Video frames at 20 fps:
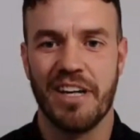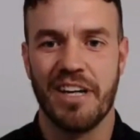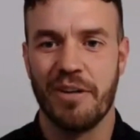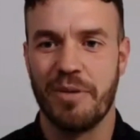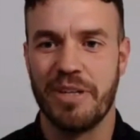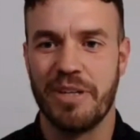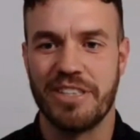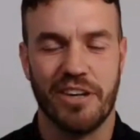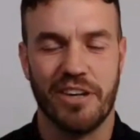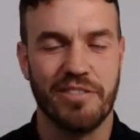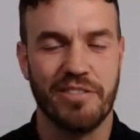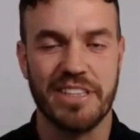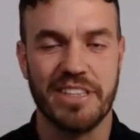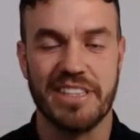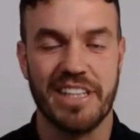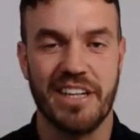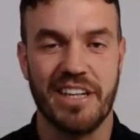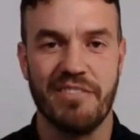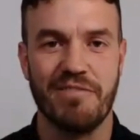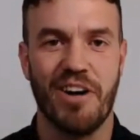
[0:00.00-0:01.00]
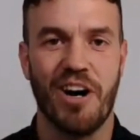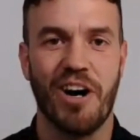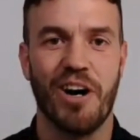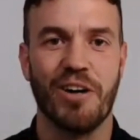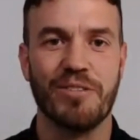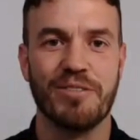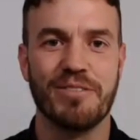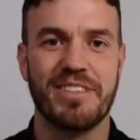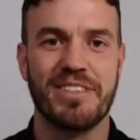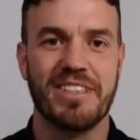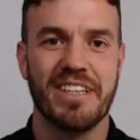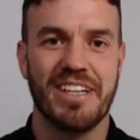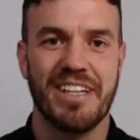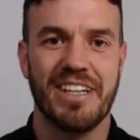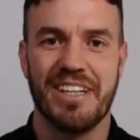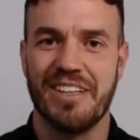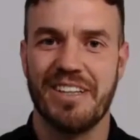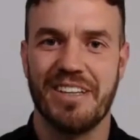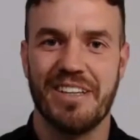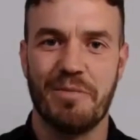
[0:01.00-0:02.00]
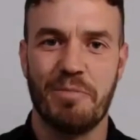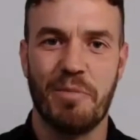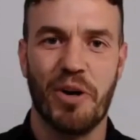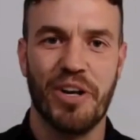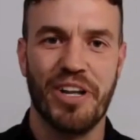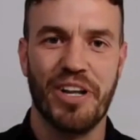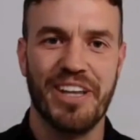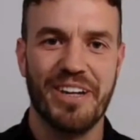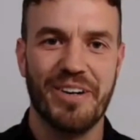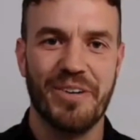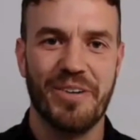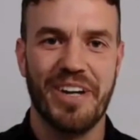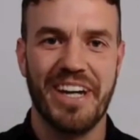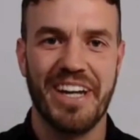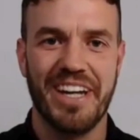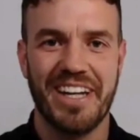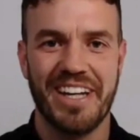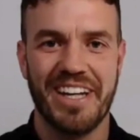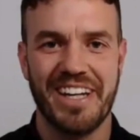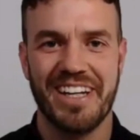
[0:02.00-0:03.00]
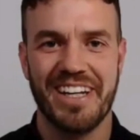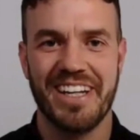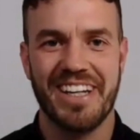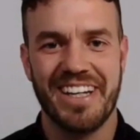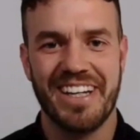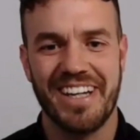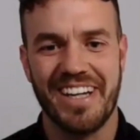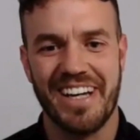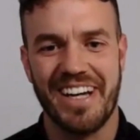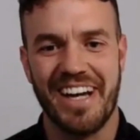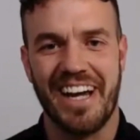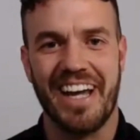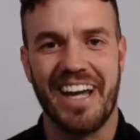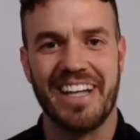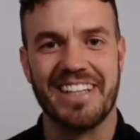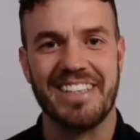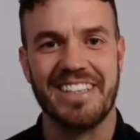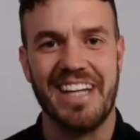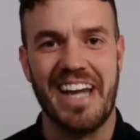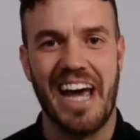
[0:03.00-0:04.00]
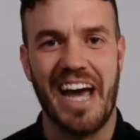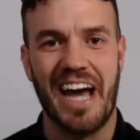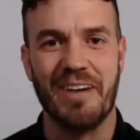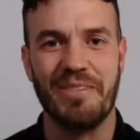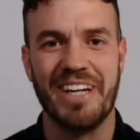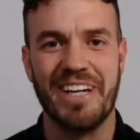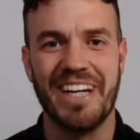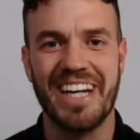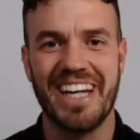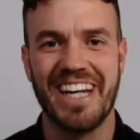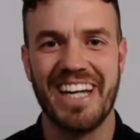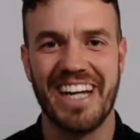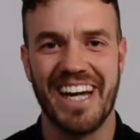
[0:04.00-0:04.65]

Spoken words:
which obviously involves the body that we, I guess, inhabit.